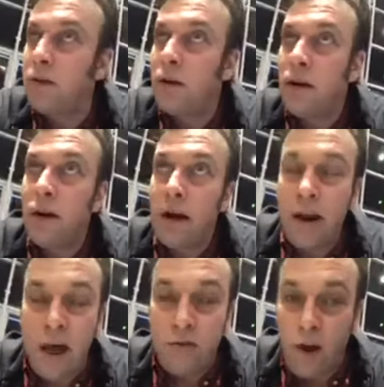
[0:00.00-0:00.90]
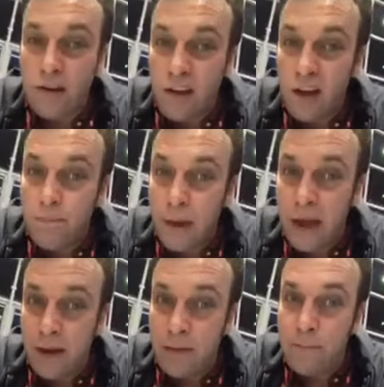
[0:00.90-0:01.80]
And that's why it says
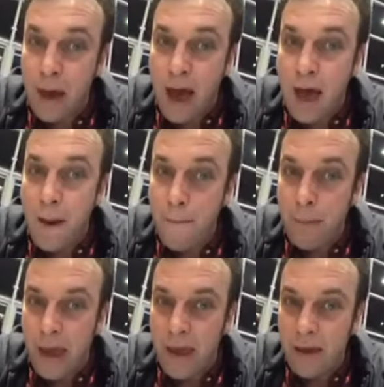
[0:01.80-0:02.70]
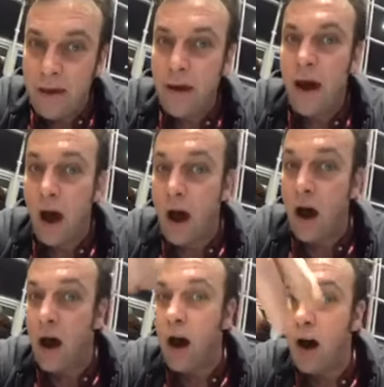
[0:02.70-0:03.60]
pig, man, pig,
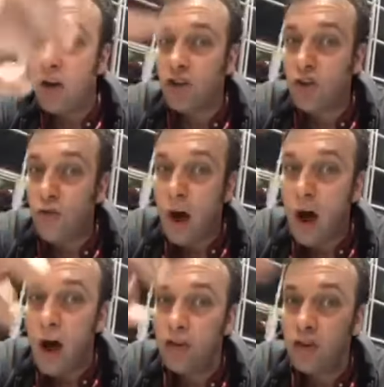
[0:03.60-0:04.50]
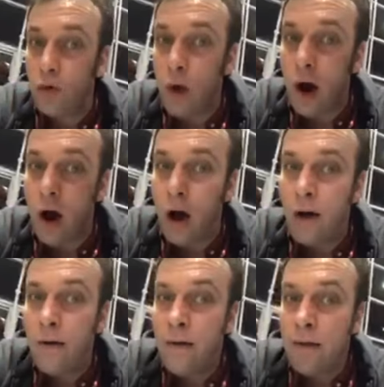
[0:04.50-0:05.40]
haha, charade you are.
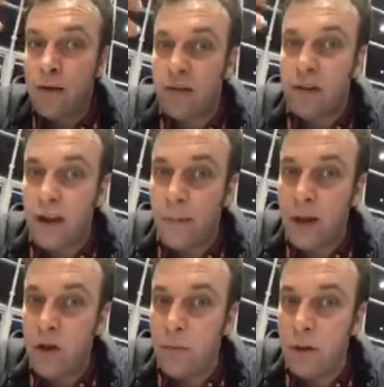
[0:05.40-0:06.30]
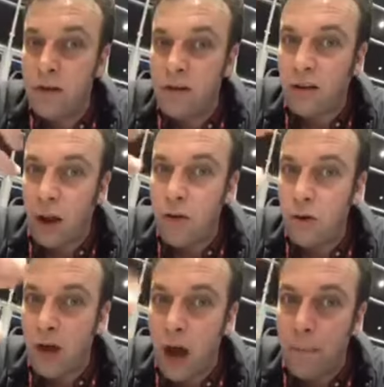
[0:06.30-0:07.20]
Because there's so many humans that don't
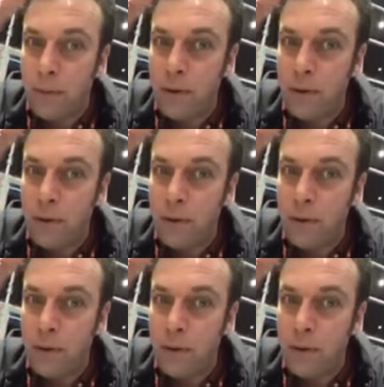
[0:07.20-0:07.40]
look up.